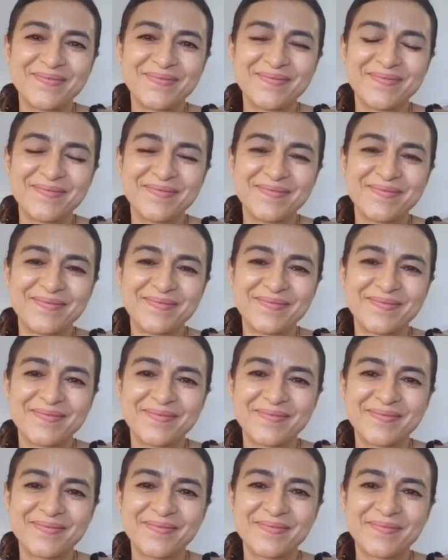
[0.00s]

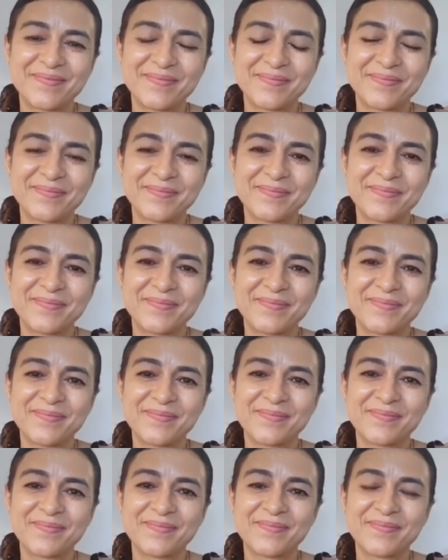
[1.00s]

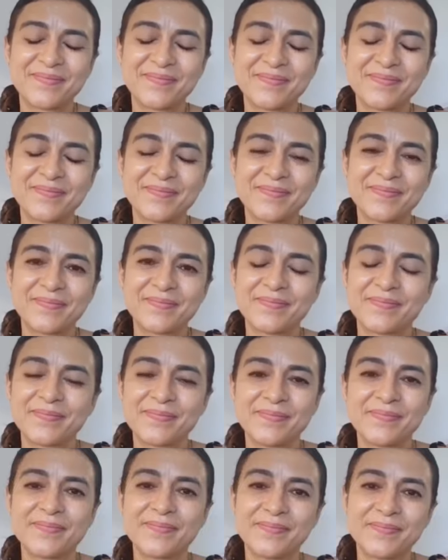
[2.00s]

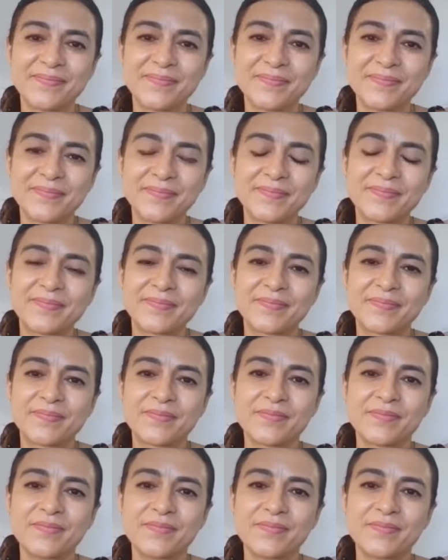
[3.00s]
This person isn't speaking.